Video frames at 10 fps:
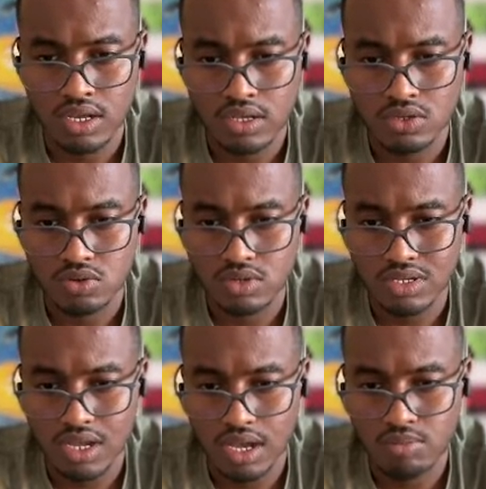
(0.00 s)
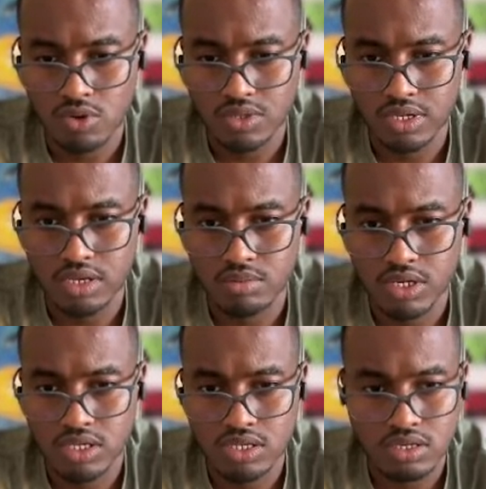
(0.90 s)
So this guy upload the
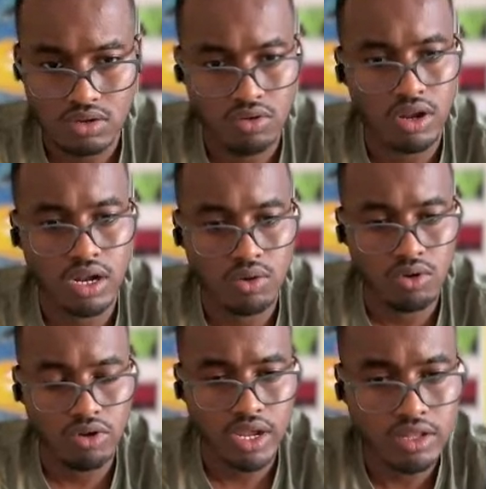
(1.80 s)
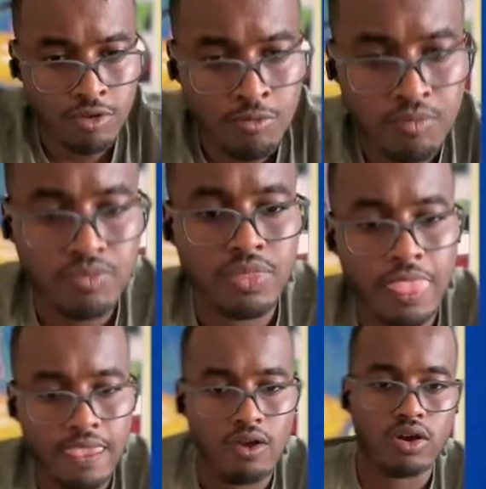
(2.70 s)
images right now. Great.
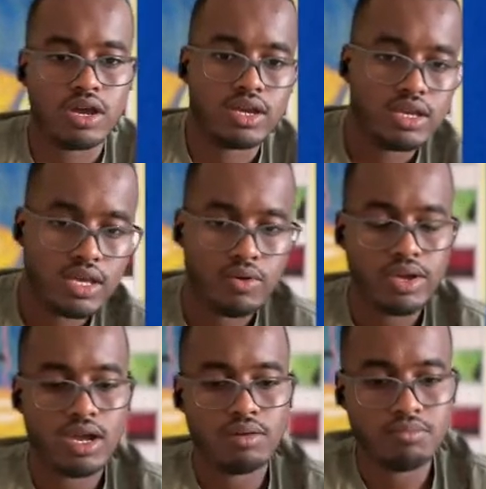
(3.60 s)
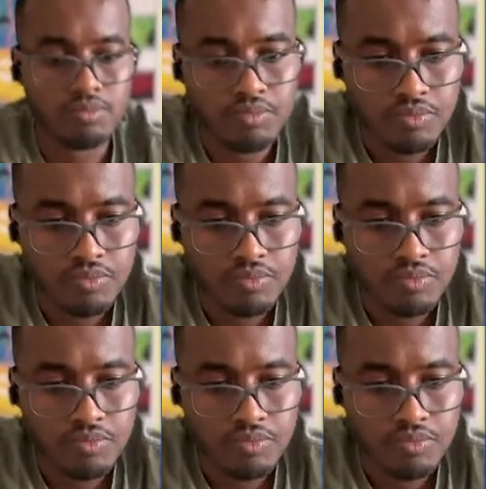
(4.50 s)
Okay, here we come.